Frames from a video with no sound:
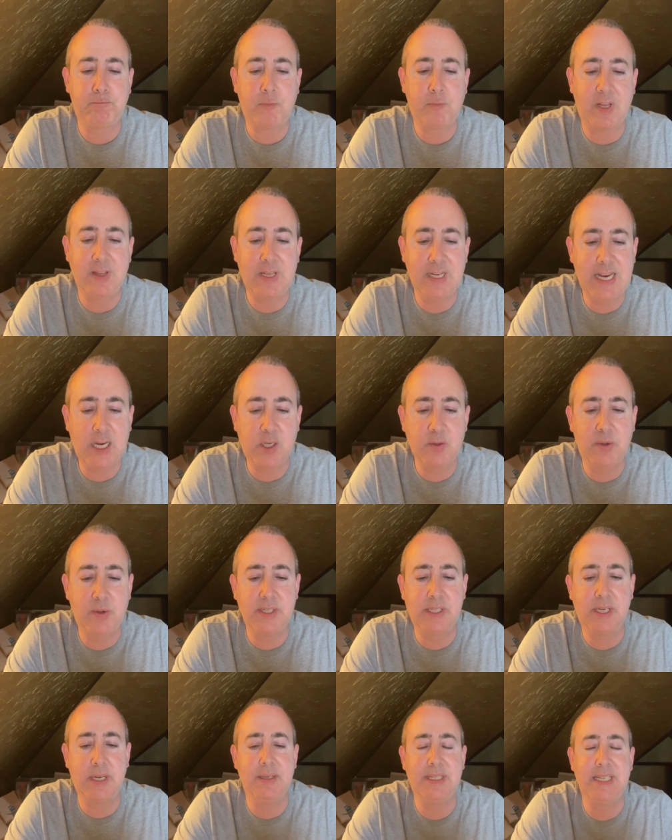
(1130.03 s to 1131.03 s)
the next one
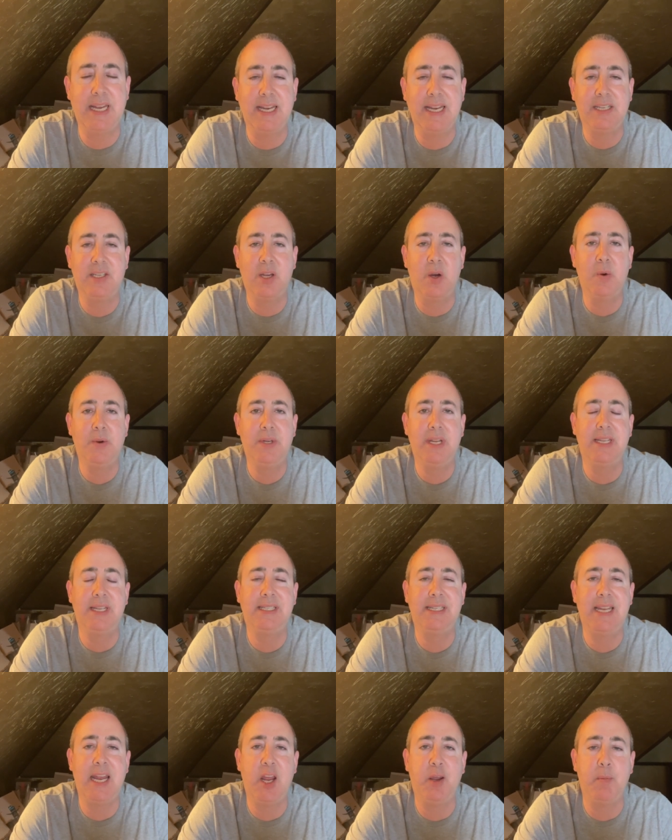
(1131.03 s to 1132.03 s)
is going to say, don't
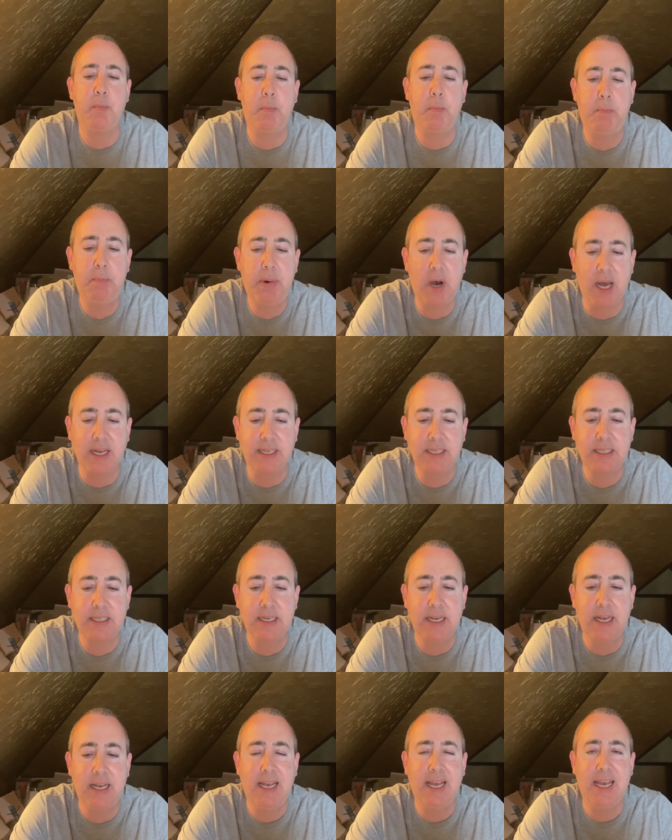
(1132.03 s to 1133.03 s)
say but.
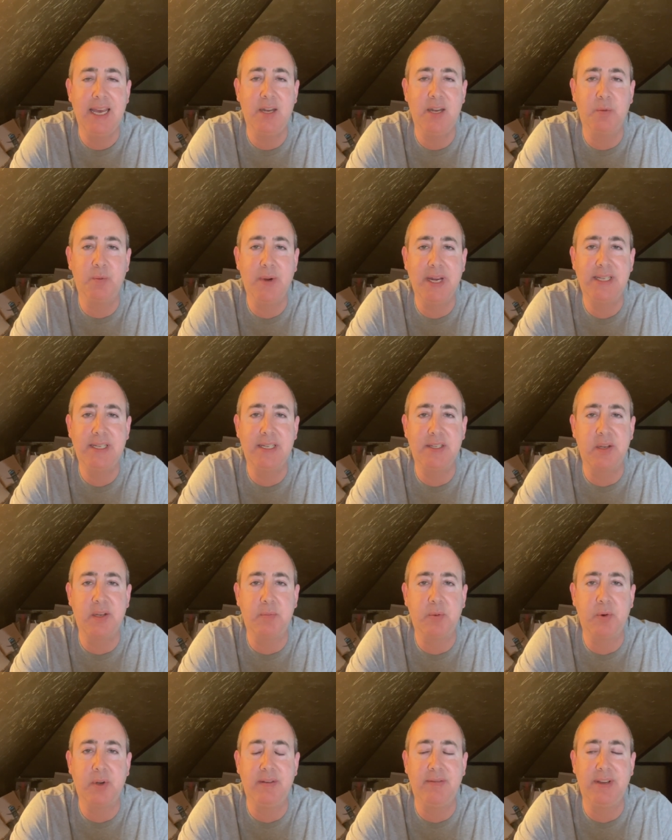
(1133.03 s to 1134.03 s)
It erases the
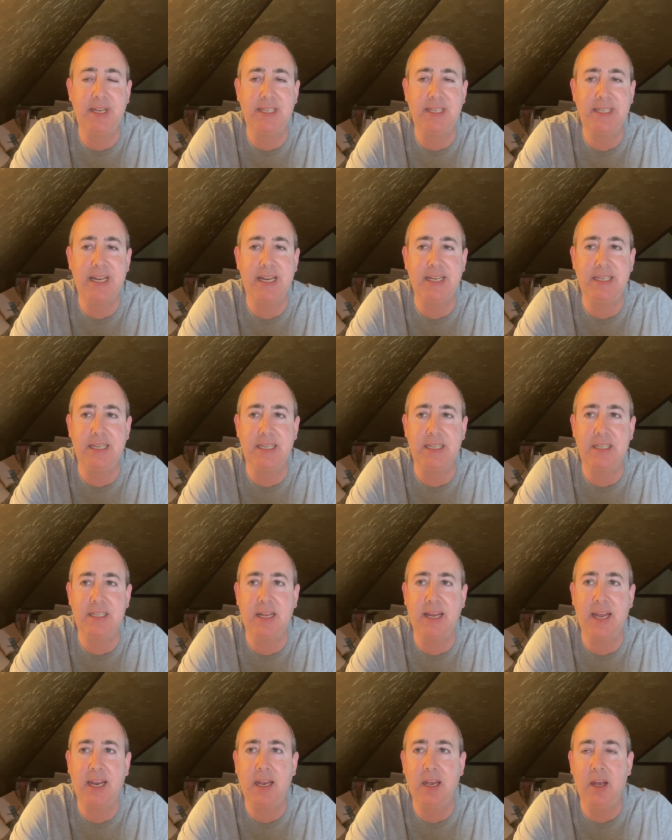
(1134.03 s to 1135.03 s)
previous sentence.
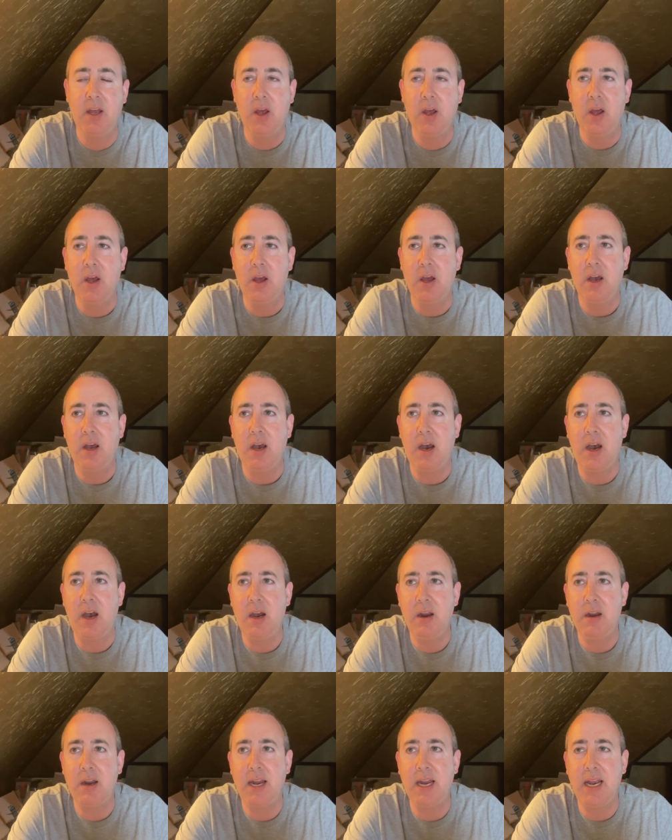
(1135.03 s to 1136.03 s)
Like,
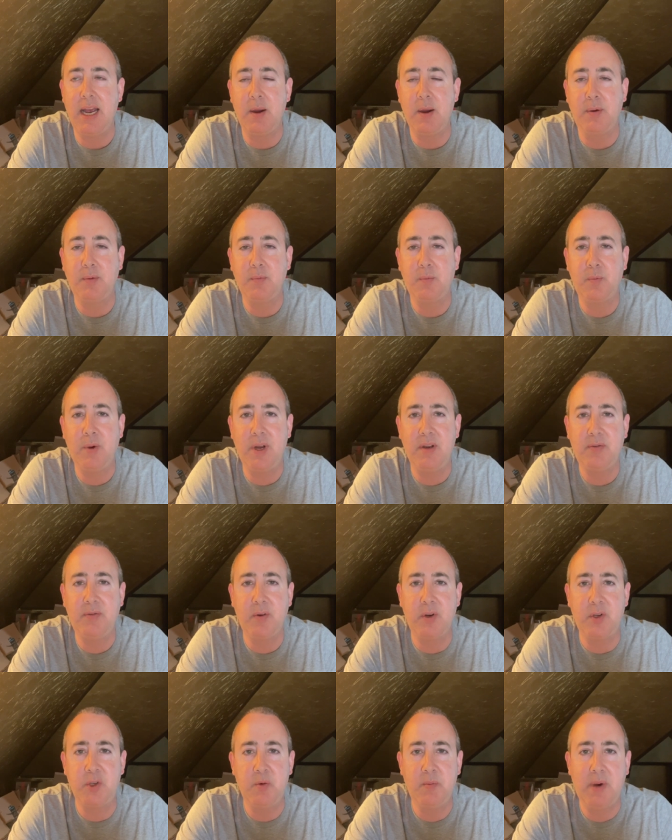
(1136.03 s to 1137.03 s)
all right, I went
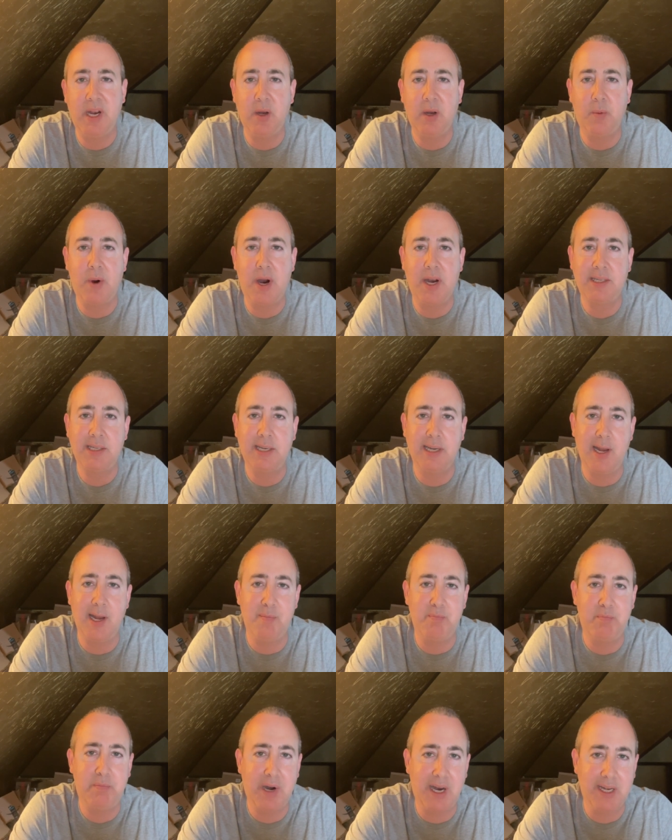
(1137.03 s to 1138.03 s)
for a 2-mile walk today,
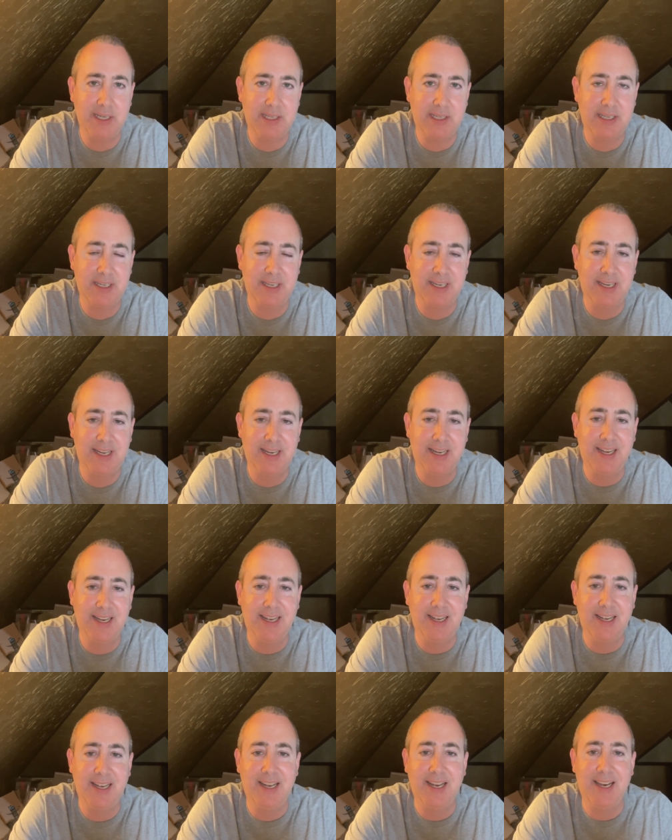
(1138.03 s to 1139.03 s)
but
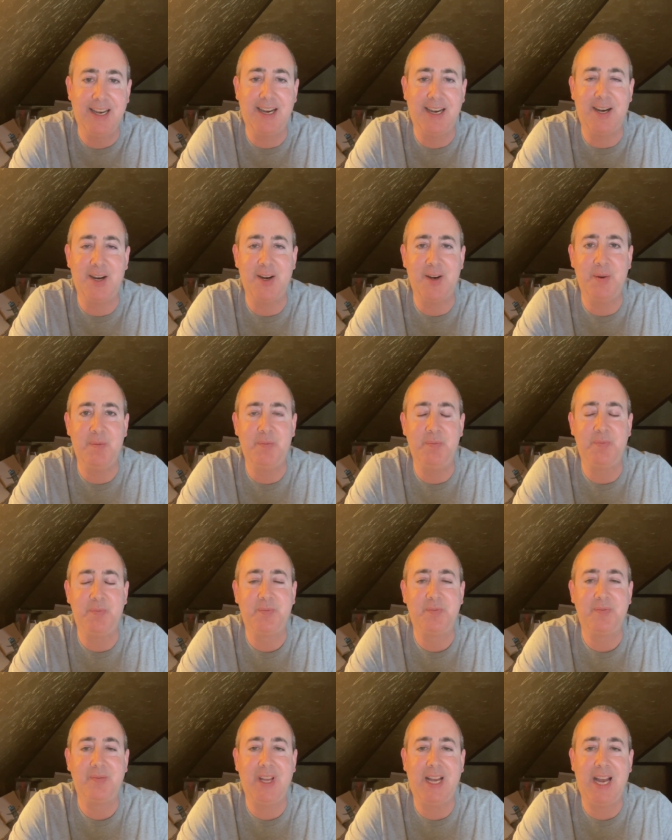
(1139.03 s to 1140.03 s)

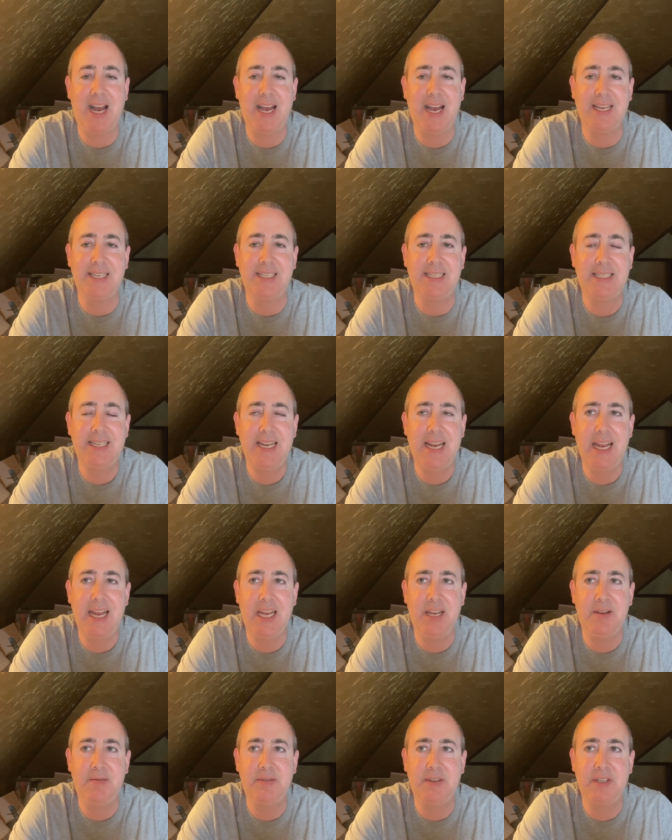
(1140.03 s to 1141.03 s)
I
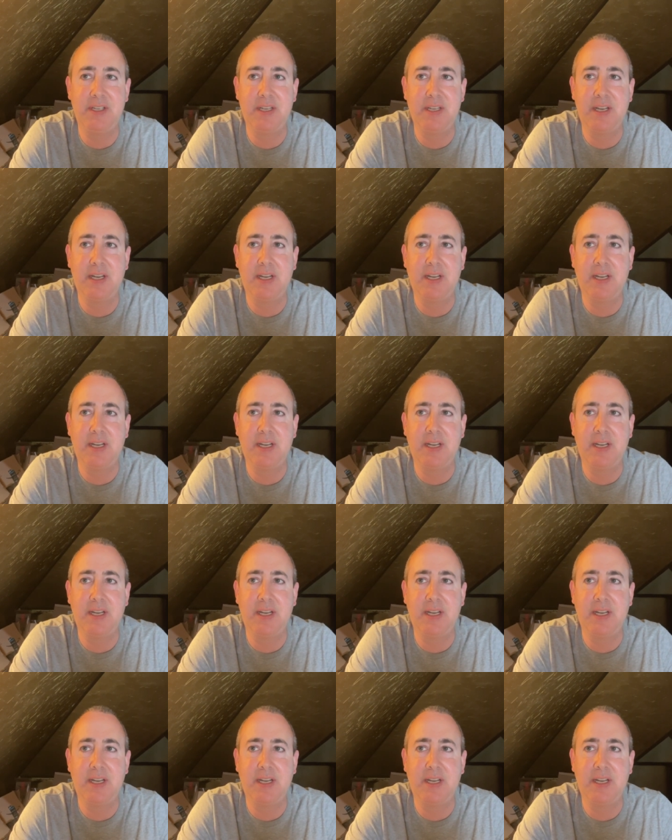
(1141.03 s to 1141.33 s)
saved